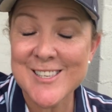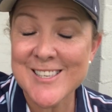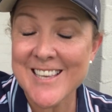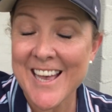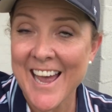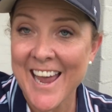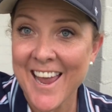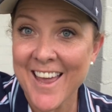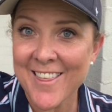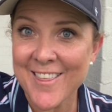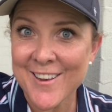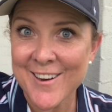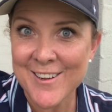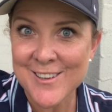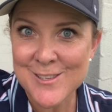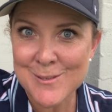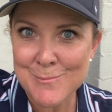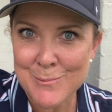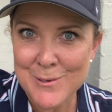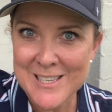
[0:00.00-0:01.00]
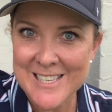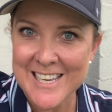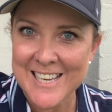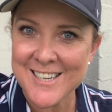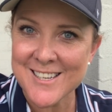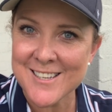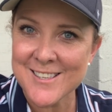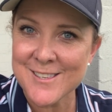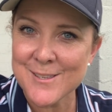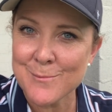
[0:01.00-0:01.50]
say that it's
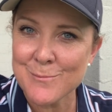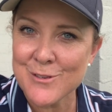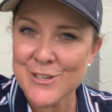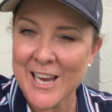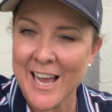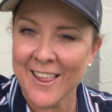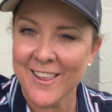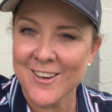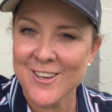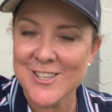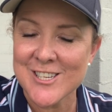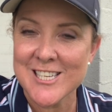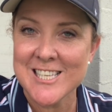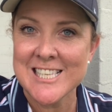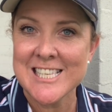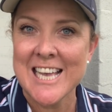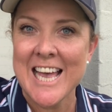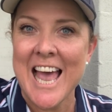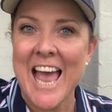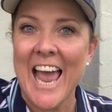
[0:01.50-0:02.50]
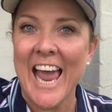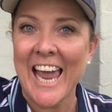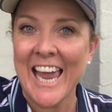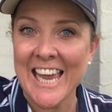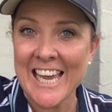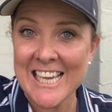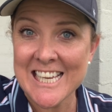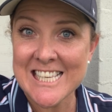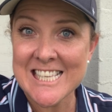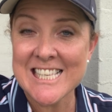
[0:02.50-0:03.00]
presented some challenges
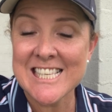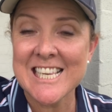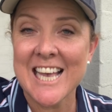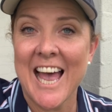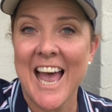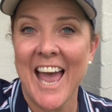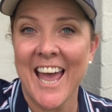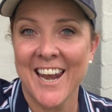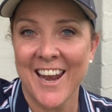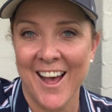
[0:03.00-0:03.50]
is an